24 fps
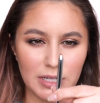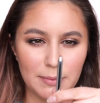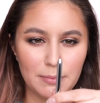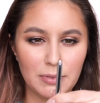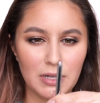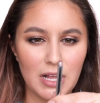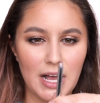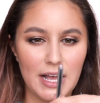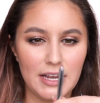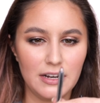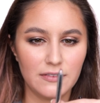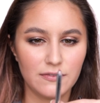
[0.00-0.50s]
lip
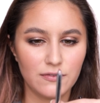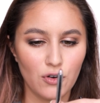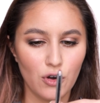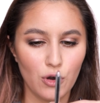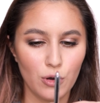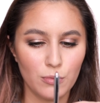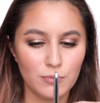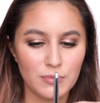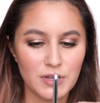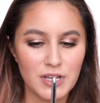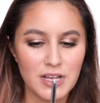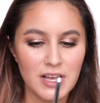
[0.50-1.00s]
liner
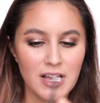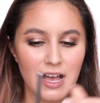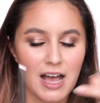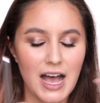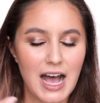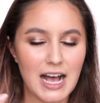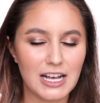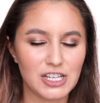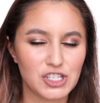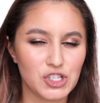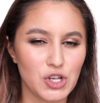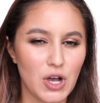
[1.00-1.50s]
form.
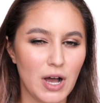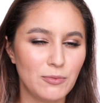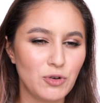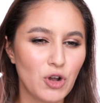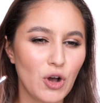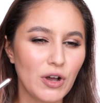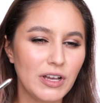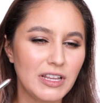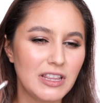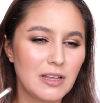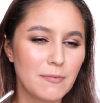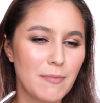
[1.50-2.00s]
So I'm
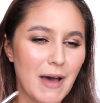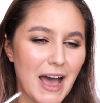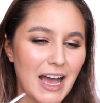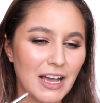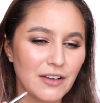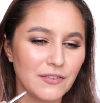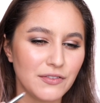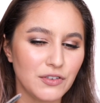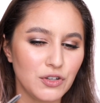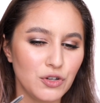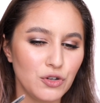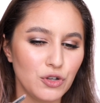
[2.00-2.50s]
not in the back
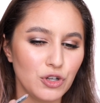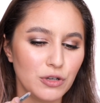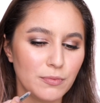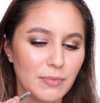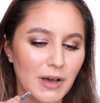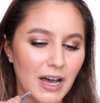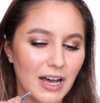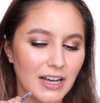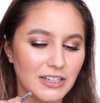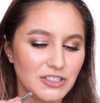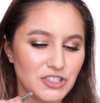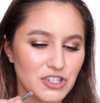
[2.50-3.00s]
of an
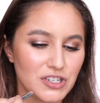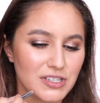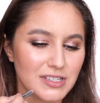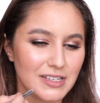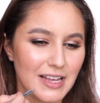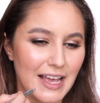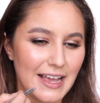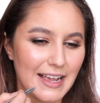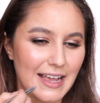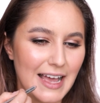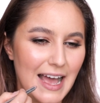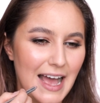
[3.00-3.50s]
Uber just
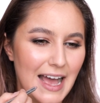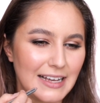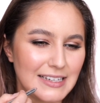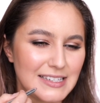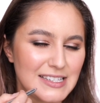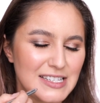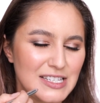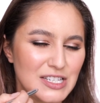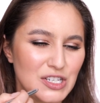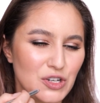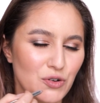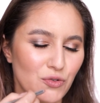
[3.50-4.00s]
like
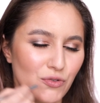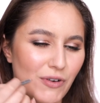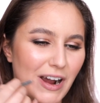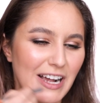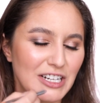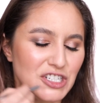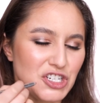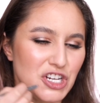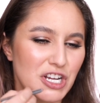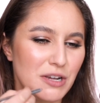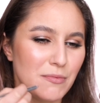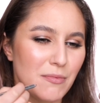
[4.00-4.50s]

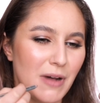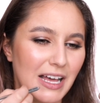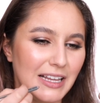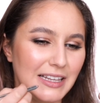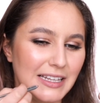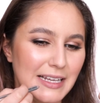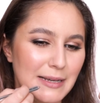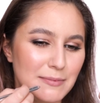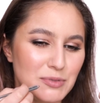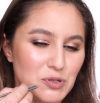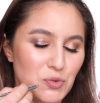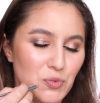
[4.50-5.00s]
scratching my
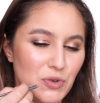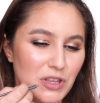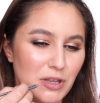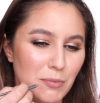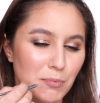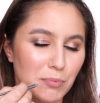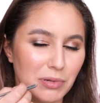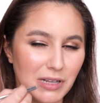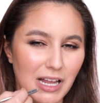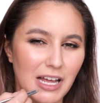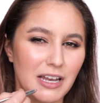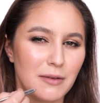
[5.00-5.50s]
lips with a
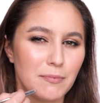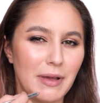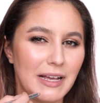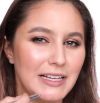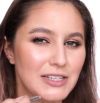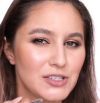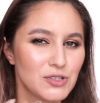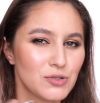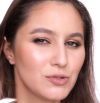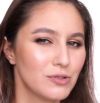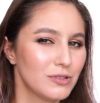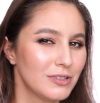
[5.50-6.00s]
blunt
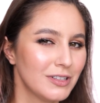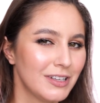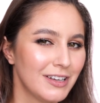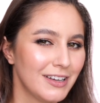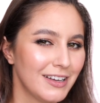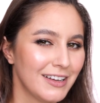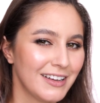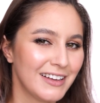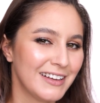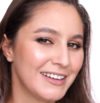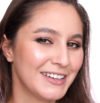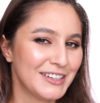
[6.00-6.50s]
pencil.
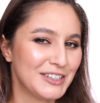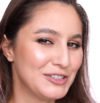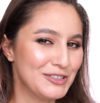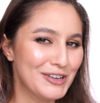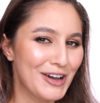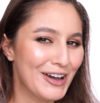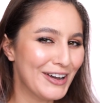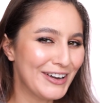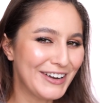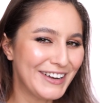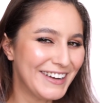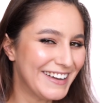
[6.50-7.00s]

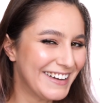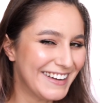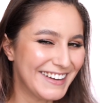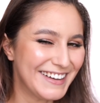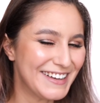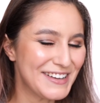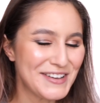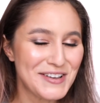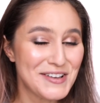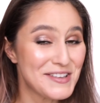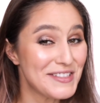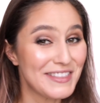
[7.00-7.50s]
No,
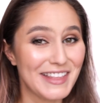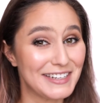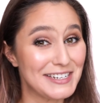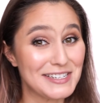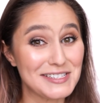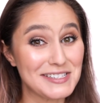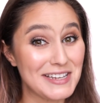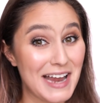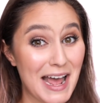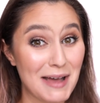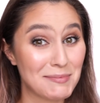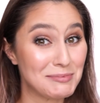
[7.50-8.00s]
that
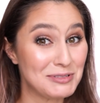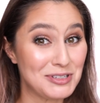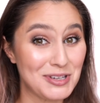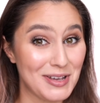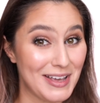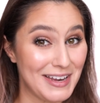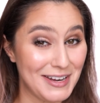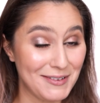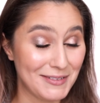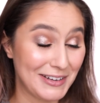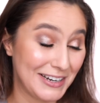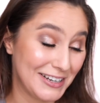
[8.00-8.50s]
doesn't happen to
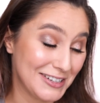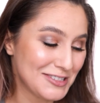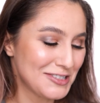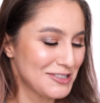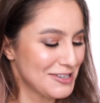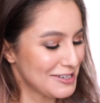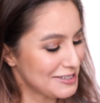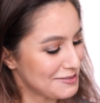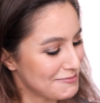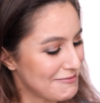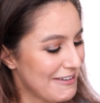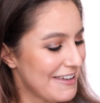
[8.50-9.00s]
anyone else,
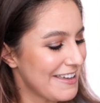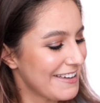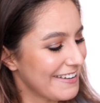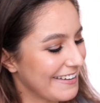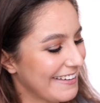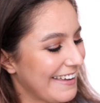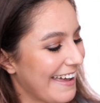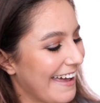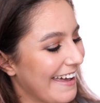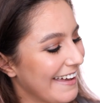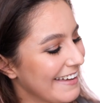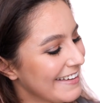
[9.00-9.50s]
just me?
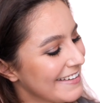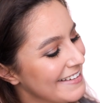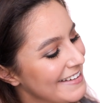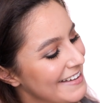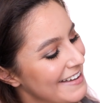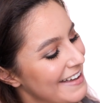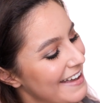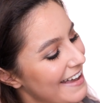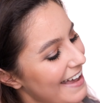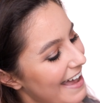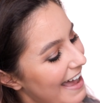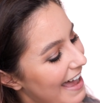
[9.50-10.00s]
Okay.
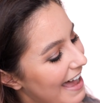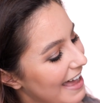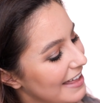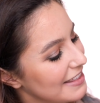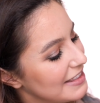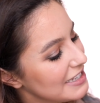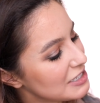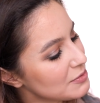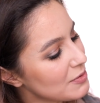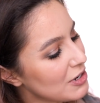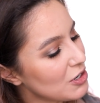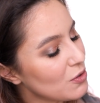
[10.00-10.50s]

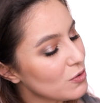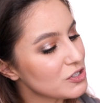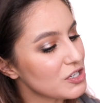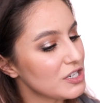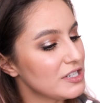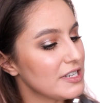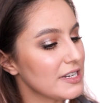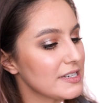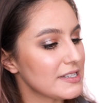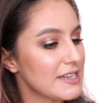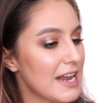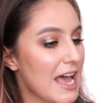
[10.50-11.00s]
This one
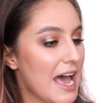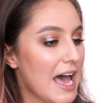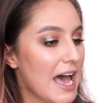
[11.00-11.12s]
also doesn't